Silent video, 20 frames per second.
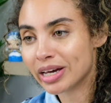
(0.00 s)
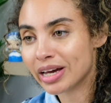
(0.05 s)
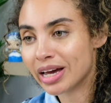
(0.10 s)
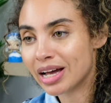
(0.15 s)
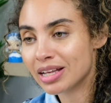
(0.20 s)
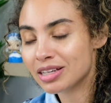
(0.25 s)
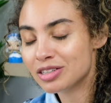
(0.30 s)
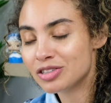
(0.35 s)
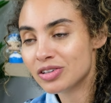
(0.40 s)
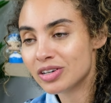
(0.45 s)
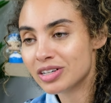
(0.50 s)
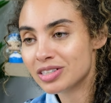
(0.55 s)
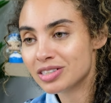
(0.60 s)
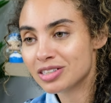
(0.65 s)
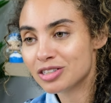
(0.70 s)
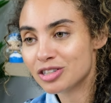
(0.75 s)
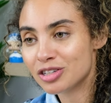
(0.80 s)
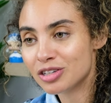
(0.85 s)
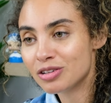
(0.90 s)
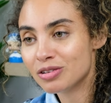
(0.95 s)
How did you guys
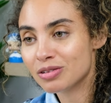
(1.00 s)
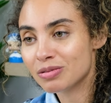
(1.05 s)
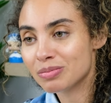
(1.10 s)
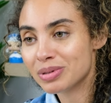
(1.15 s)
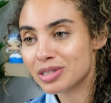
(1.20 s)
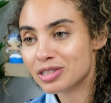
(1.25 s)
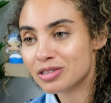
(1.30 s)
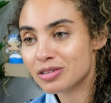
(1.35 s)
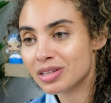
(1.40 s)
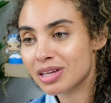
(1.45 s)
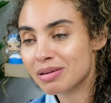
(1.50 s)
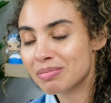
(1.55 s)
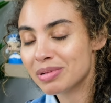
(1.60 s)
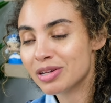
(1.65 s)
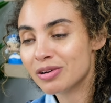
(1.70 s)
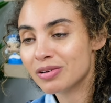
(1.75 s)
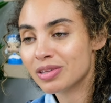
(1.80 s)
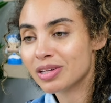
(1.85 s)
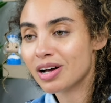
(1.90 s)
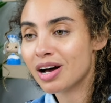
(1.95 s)
do? Be sure to let me know in the